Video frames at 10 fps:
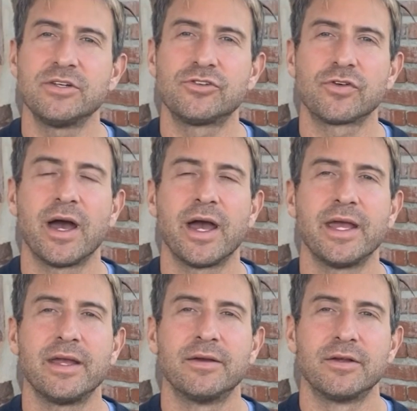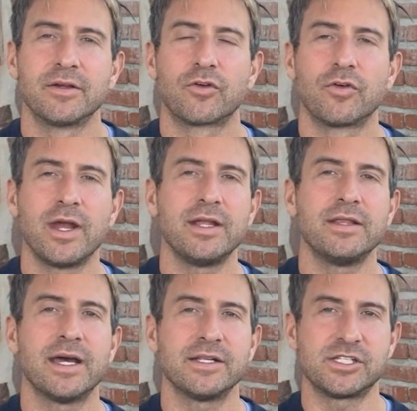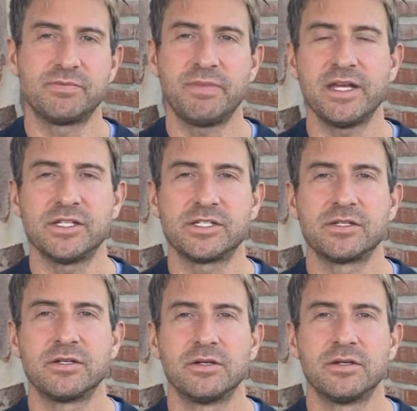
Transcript: try creating that space